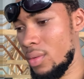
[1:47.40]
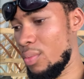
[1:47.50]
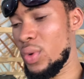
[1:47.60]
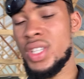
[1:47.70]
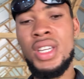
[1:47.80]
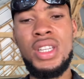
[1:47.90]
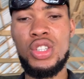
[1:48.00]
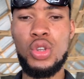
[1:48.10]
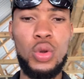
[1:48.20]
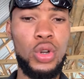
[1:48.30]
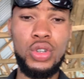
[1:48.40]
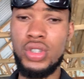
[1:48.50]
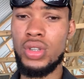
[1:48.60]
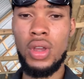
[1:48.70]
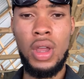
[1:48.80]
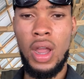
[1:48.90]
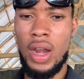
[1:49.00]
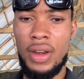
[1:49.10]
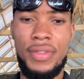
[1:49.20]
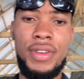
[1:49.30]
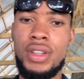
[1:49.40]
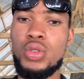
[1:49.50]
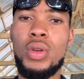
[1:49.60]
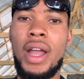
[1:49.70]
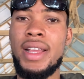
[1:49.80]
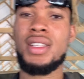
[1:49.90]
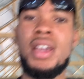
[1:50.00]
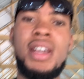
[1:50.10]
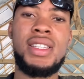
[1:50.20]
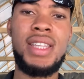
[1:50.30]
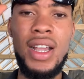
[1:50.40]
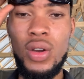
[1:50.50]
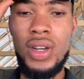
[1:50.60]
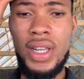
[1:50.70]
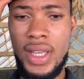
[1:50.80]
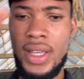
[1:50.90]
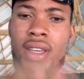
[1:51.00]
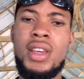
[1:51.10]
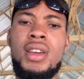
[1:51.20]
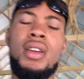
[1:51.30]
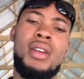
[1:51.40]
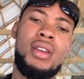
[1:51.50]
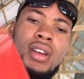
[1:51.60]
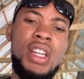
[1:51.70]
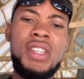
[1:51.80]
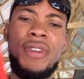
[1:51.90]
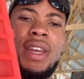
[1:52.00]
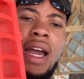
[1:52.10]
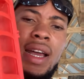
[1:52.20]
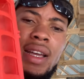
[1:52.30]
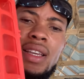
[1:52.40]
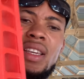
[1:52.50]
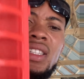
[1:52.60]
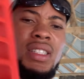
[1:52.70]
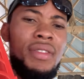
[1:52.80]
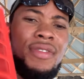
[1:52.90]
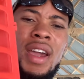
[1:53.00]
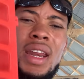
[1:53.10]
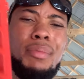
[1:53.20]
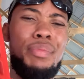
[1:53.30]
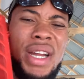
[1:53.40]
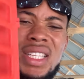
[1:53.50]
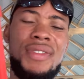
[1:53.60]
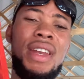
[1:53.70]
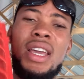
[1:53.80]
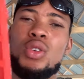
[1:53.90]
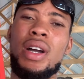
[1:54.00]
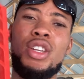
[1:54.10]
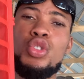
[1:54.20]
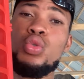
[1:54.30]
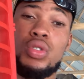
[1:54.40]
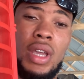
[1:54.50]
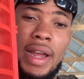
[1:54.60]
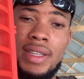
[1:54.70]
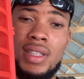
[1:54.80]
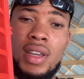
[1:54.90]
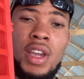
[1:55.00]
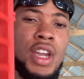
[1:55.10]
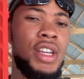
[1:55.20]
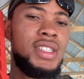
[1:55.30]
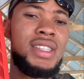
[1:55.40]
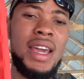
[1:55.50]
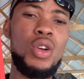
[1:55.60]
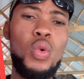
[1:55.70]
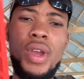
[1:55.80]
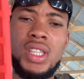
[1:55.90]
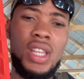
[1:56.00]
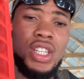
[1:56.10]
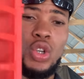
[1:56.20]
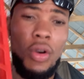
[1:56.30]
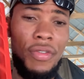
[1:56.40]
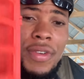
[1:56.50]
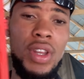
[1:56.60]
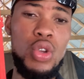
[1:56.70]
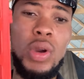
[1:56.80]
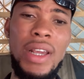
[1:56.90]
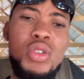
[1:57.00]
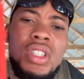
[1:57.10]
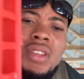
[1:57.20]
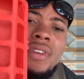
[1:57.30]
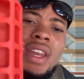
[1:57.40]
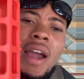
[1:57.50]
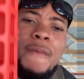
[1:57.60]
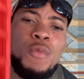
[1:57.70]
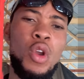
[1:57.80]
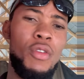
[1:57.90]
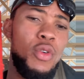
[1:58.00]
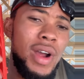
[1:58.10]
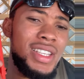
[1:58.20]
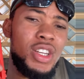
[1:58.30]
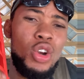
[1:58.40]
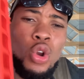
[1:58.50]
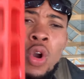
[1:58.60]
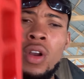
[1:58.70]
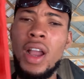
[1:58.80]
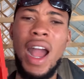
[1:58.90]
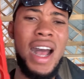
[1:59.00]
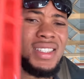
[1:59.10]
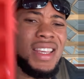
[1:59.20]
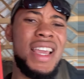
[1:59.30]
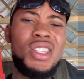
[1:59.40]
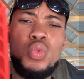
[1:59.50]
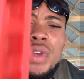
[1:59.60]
within the sawdust and the feed. So guys, secondly, this feeder is the very best feeder you can use, guys. Zero wastage of feed. You can use this feeder for as long as 8